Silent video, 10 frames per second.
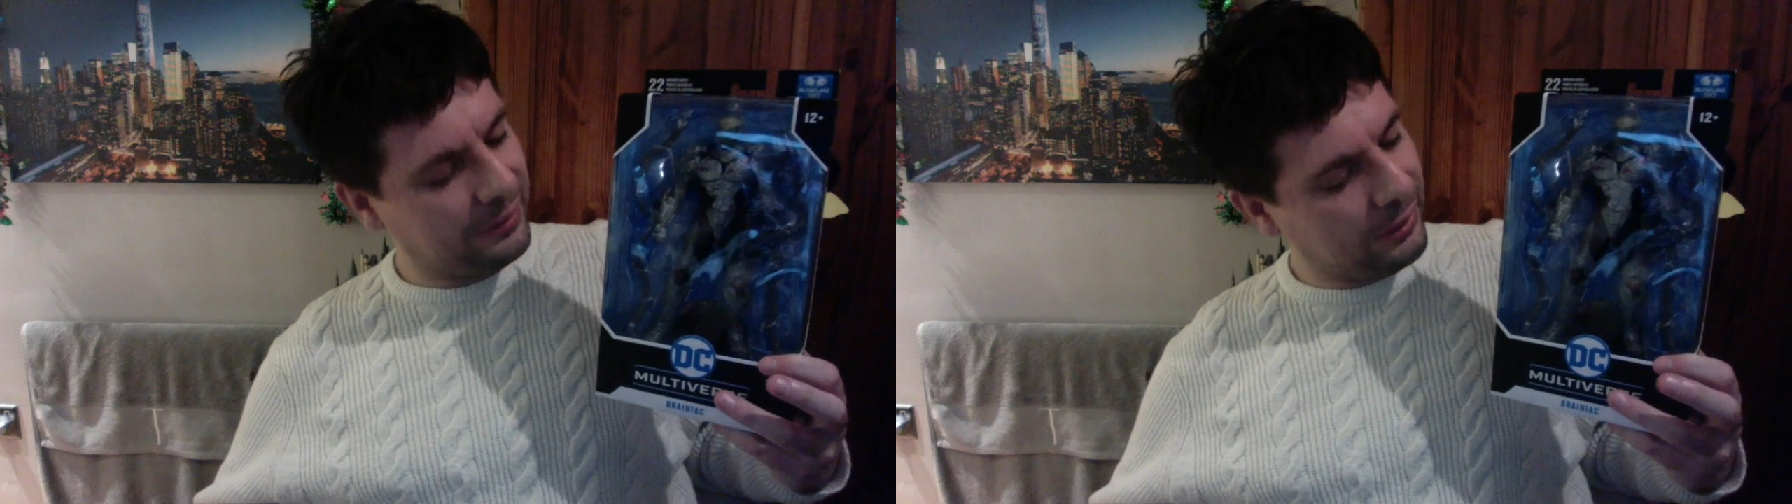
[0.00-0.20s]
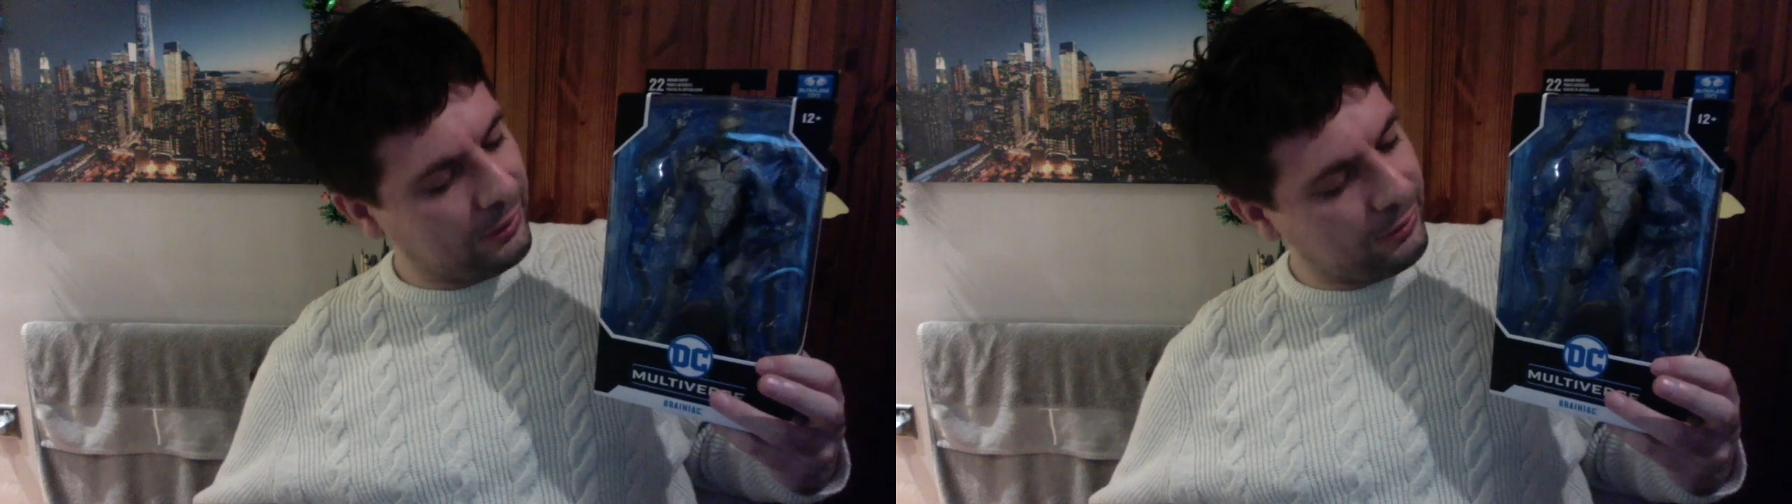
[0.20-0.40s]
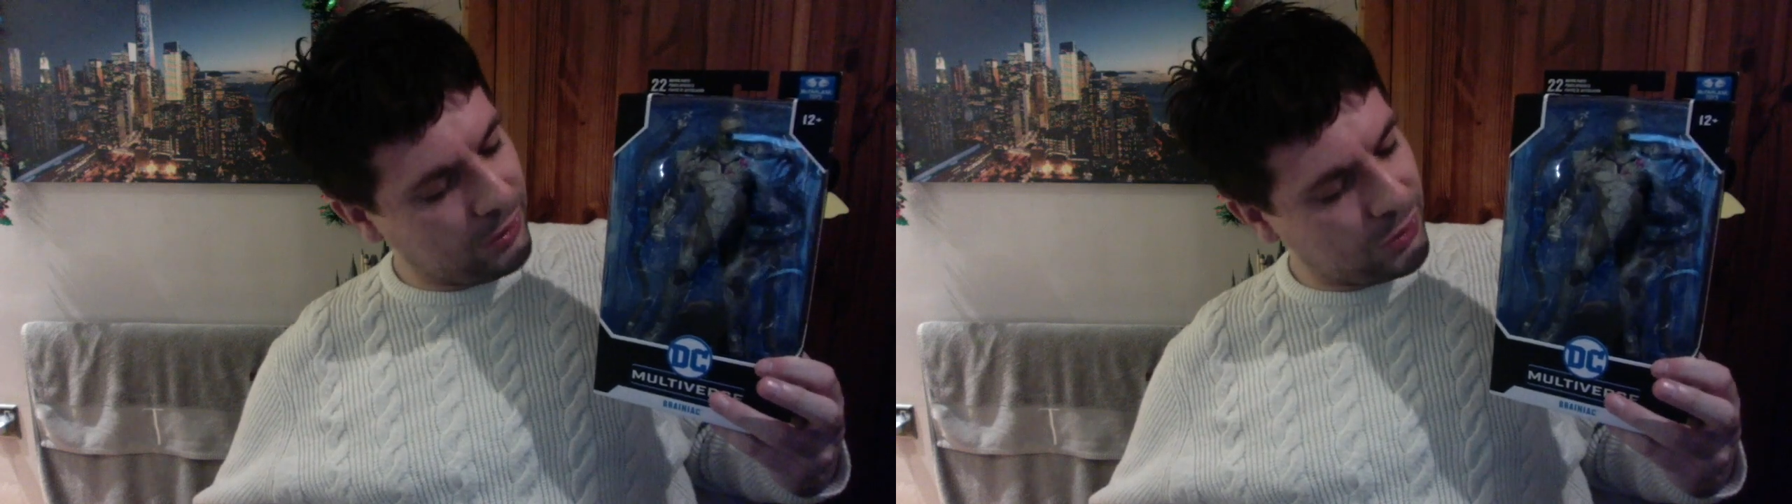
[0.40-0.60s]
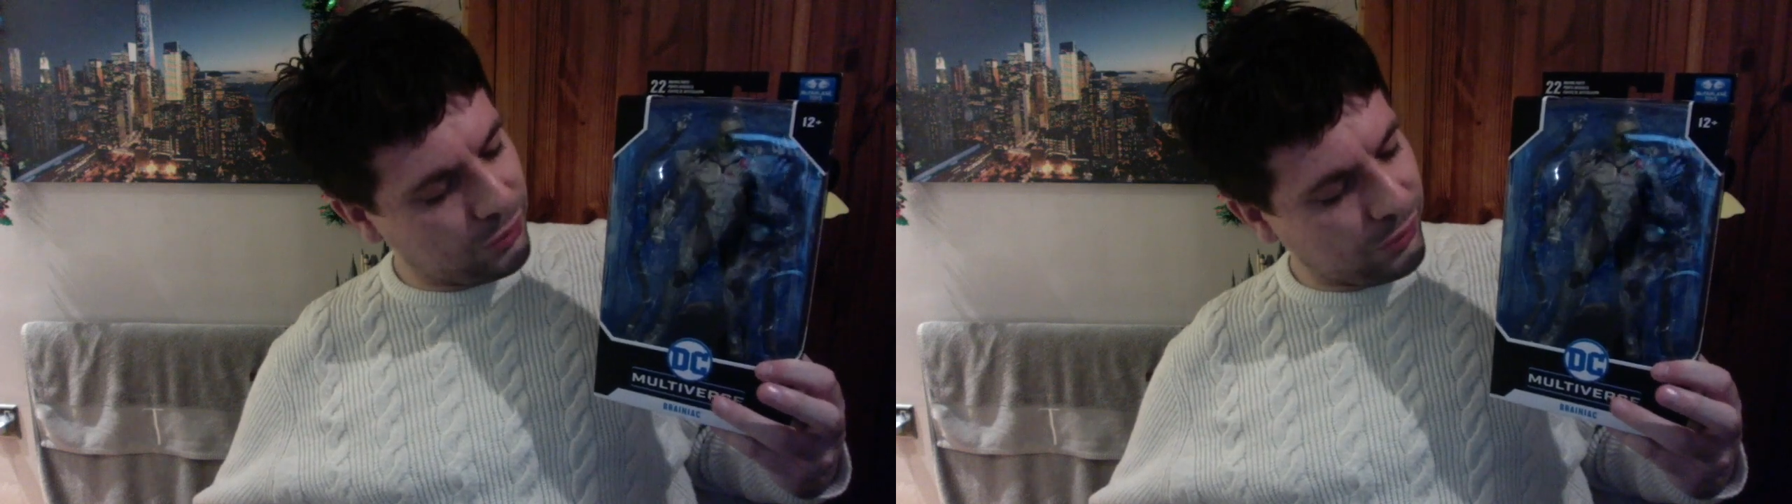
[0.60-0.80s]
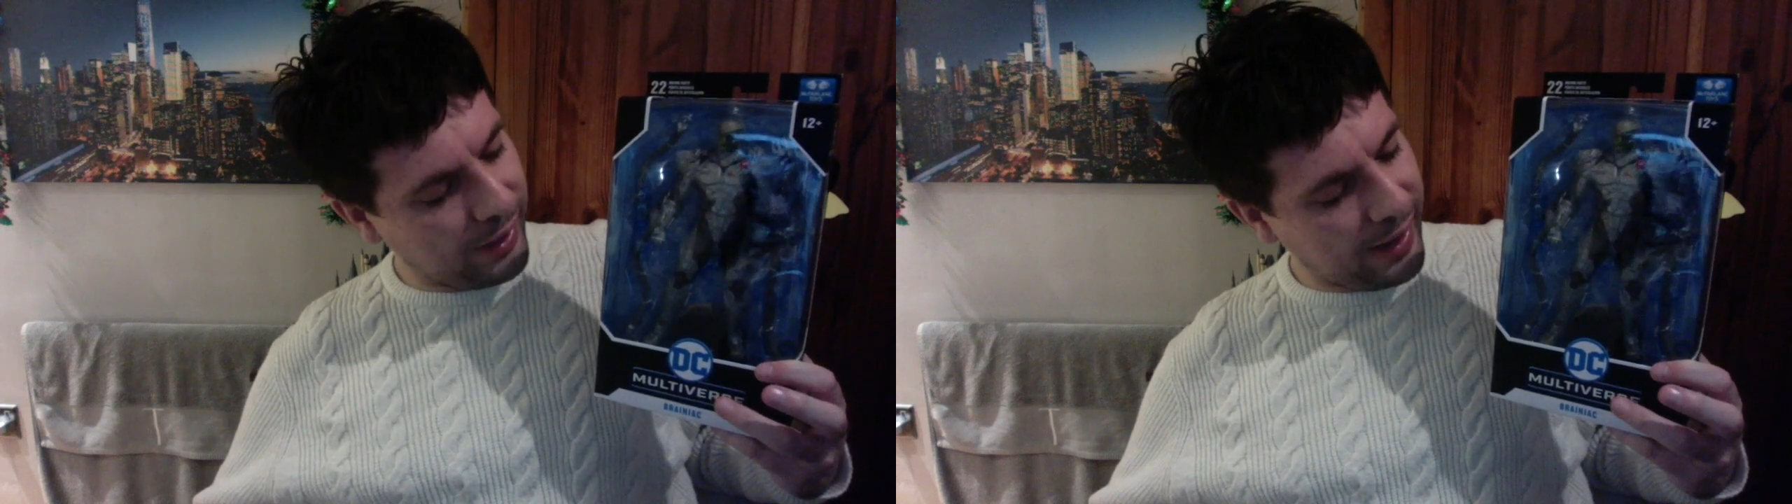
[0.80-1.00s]
logos
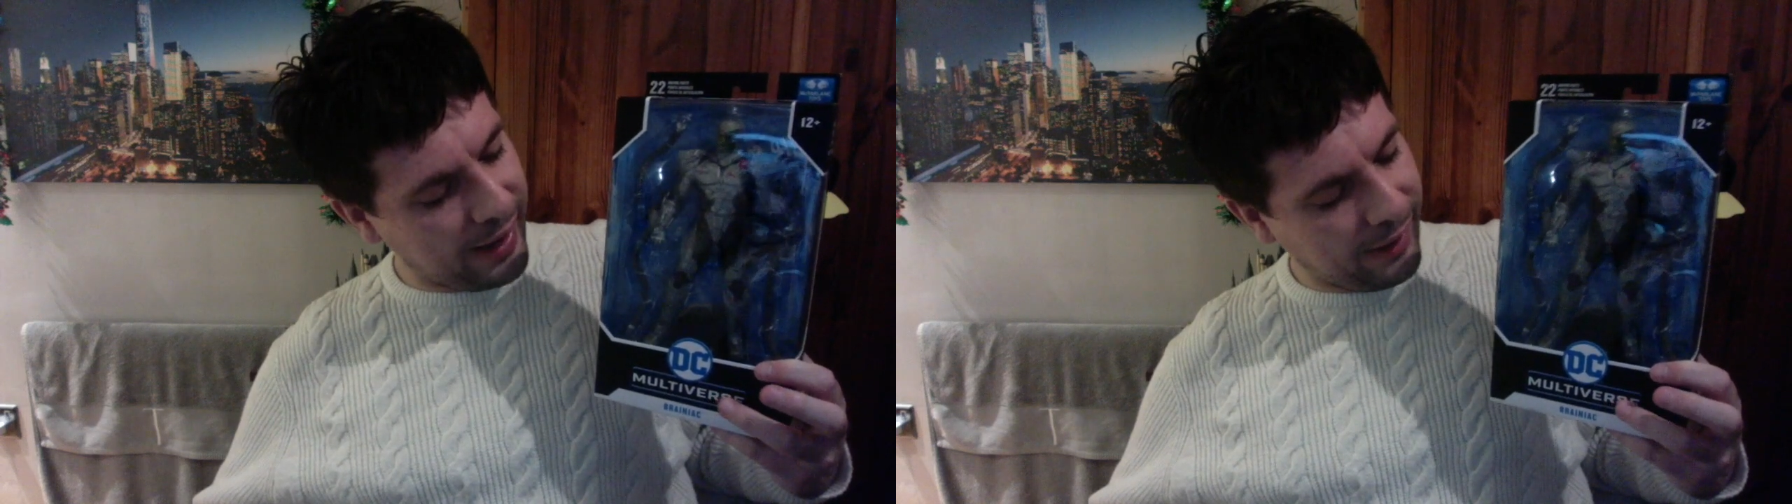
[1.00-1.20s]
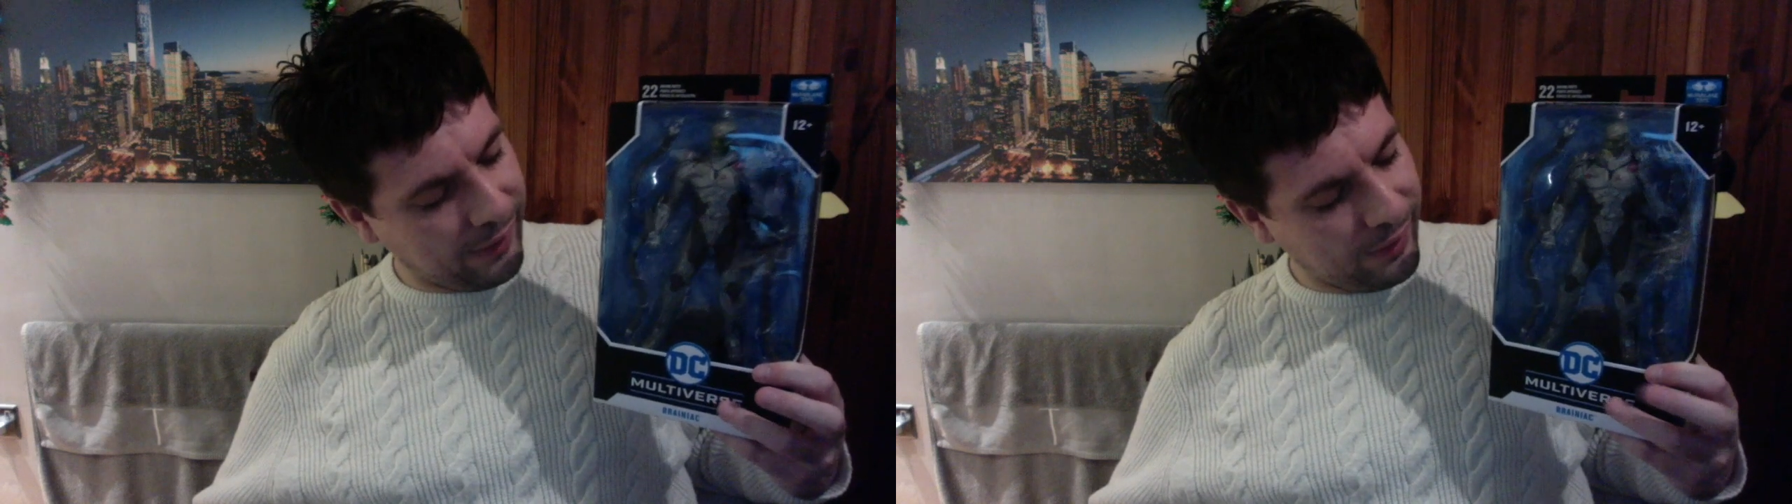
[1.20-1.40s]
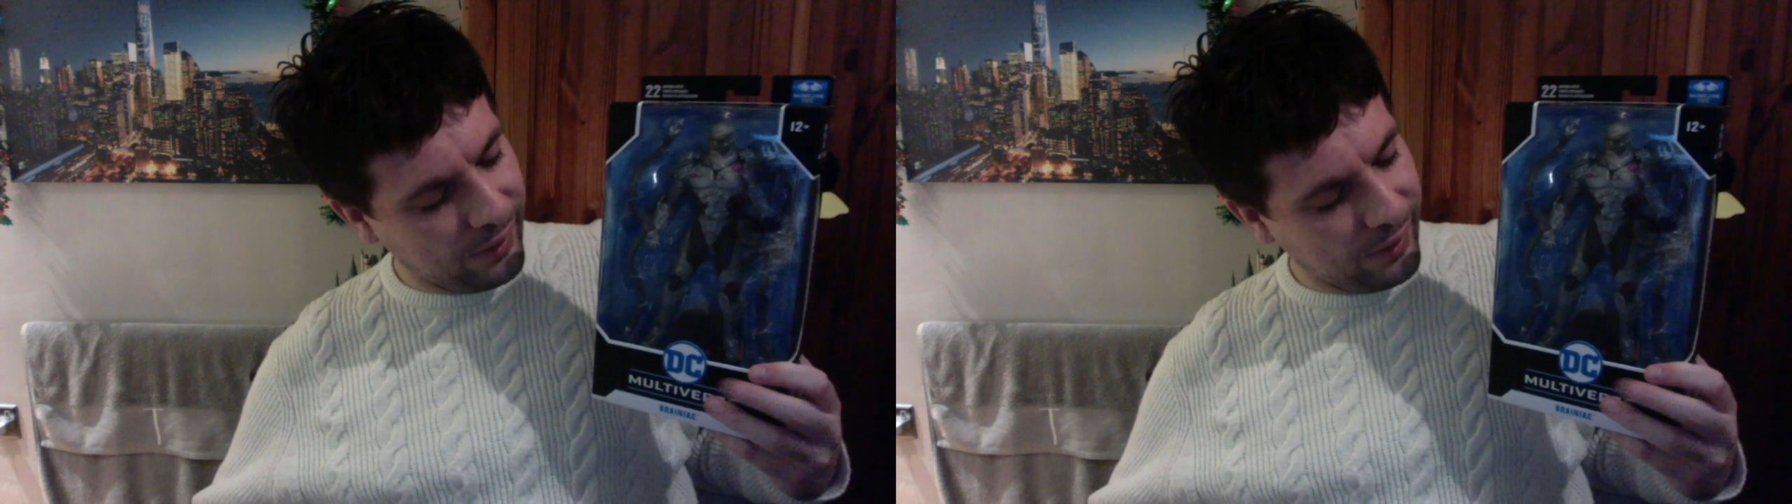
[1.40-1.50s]
throughout